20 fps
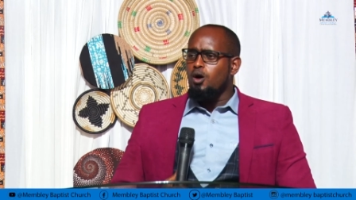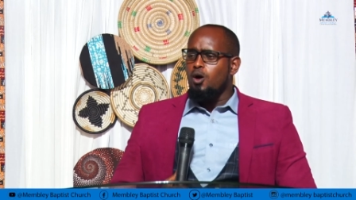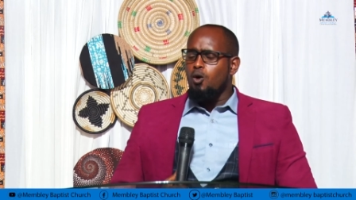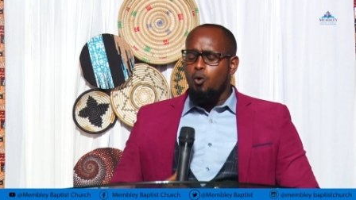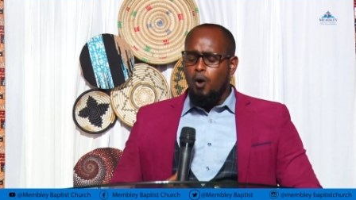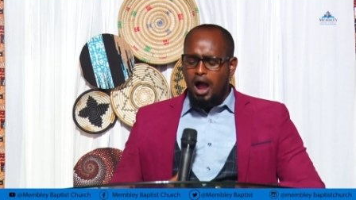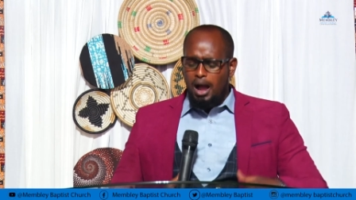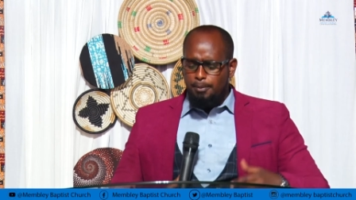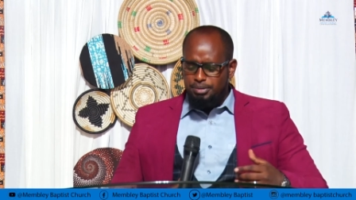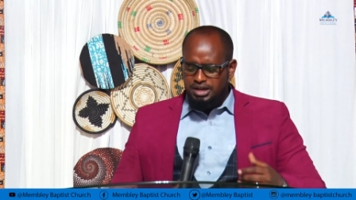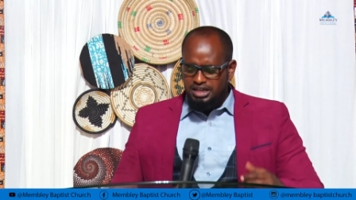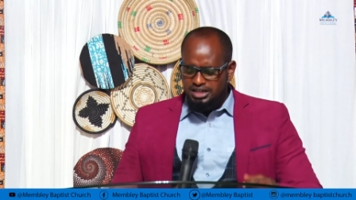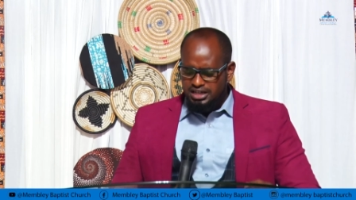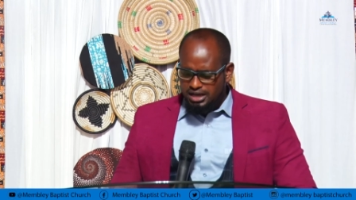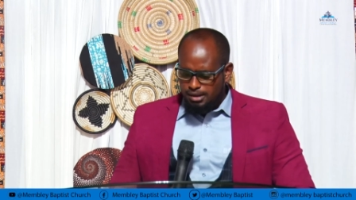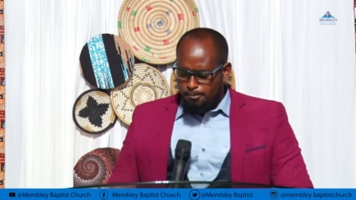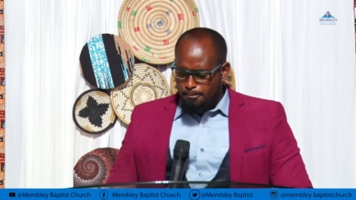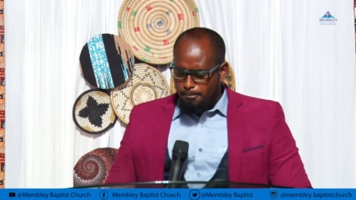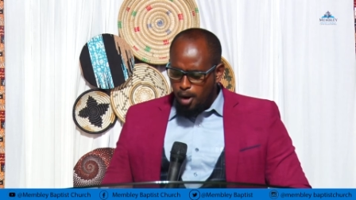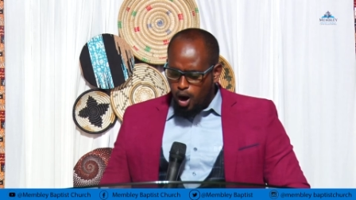were
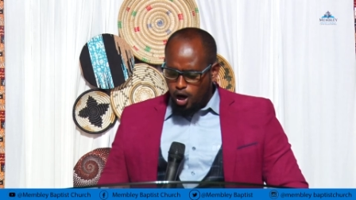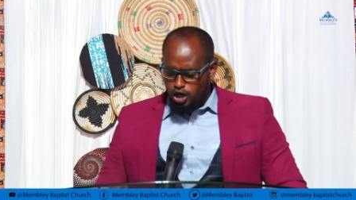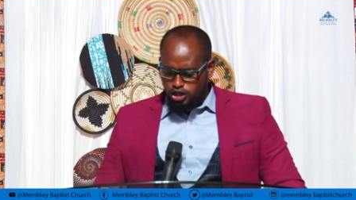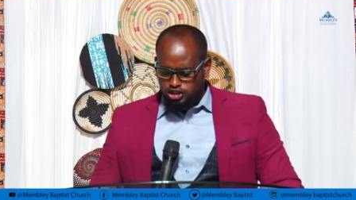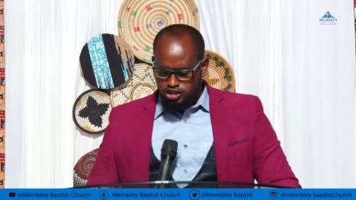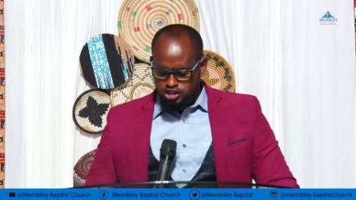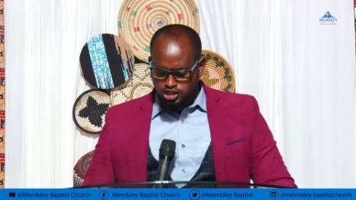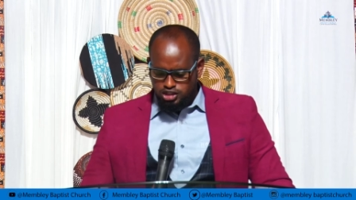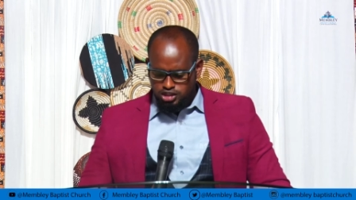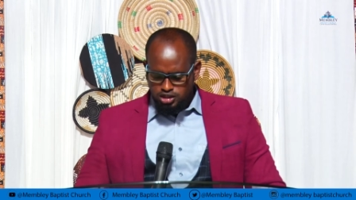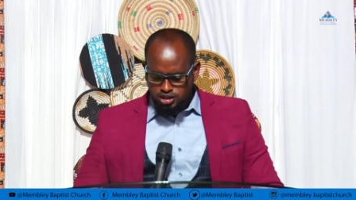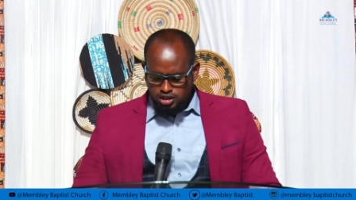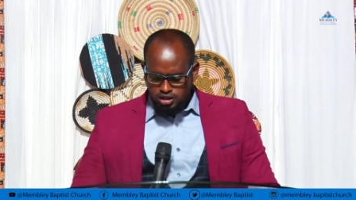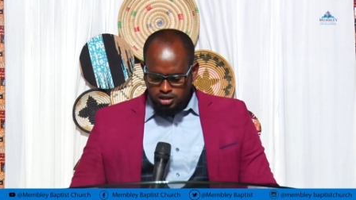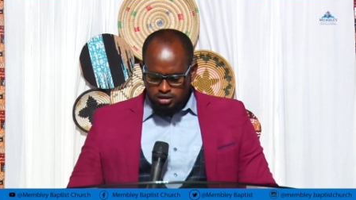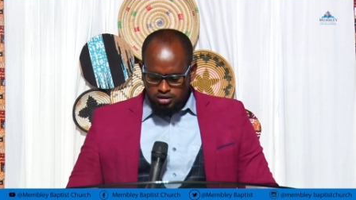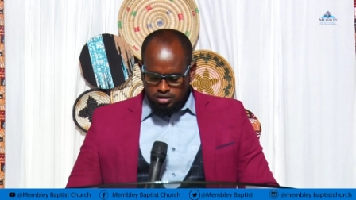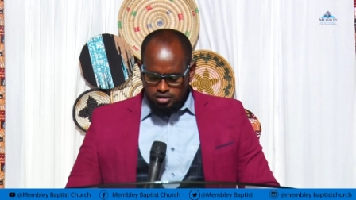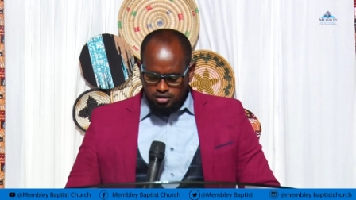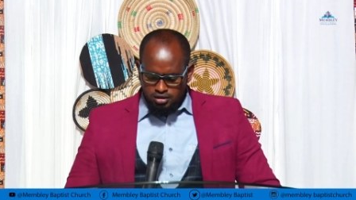being mocked.
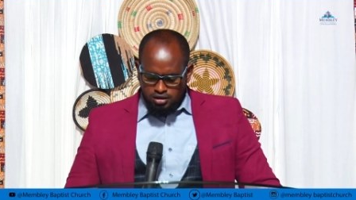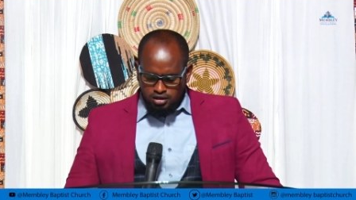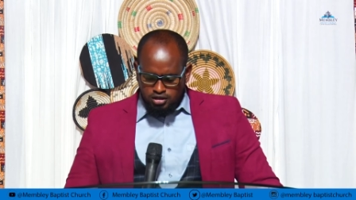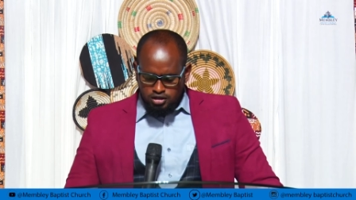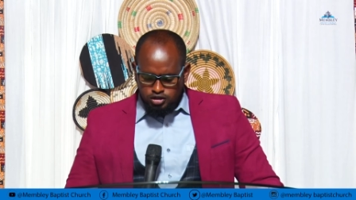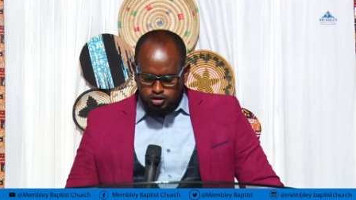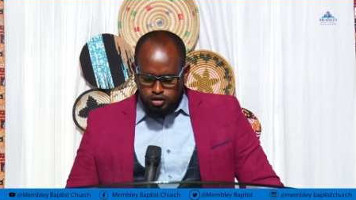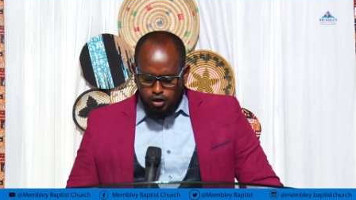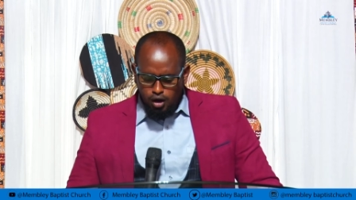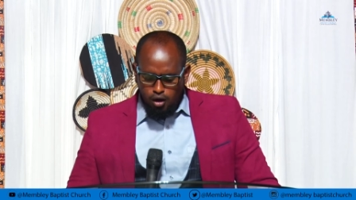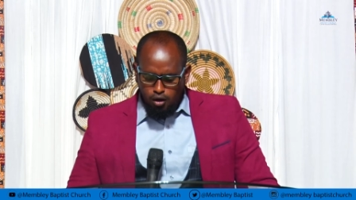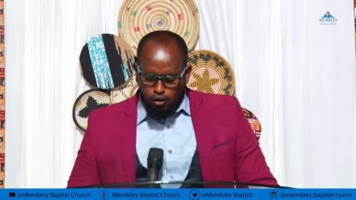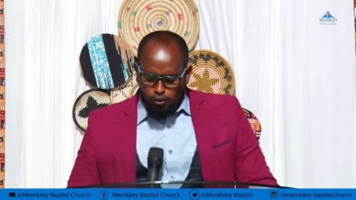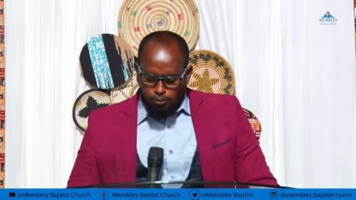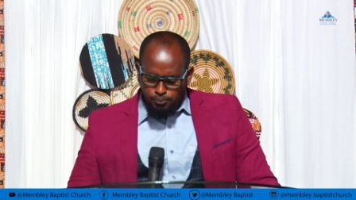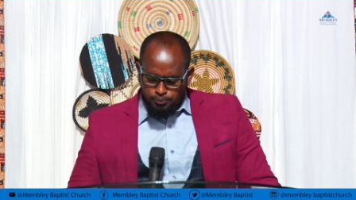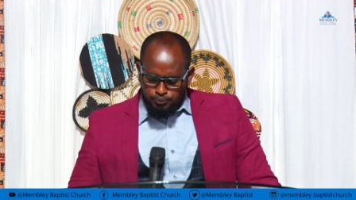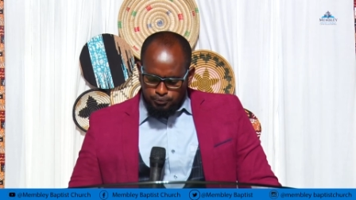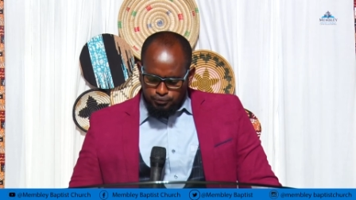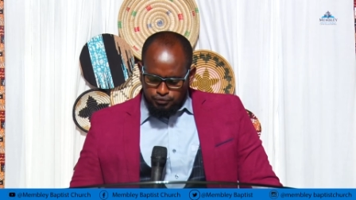So